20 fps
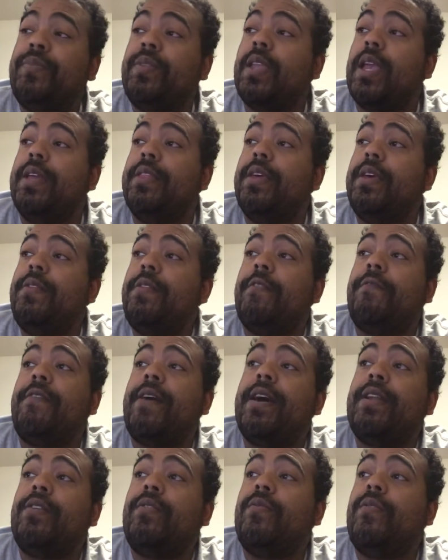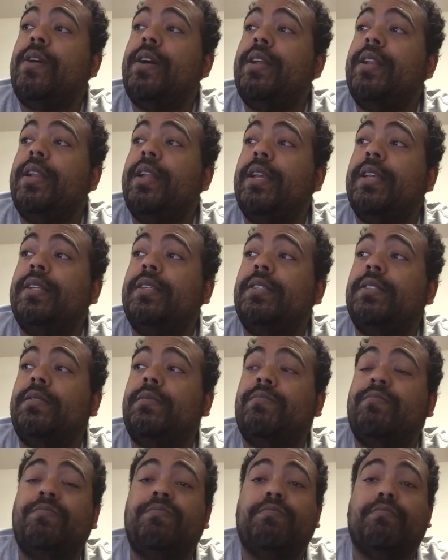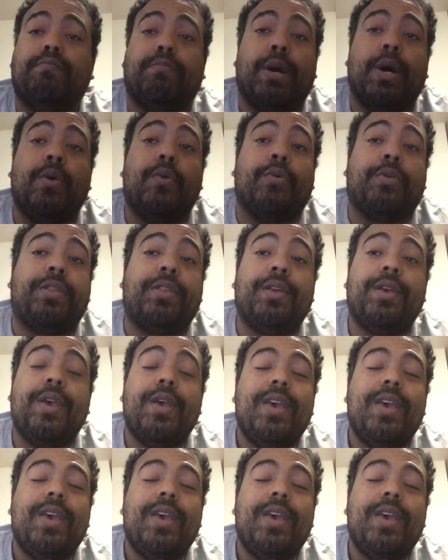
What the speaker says: And then the final one is both.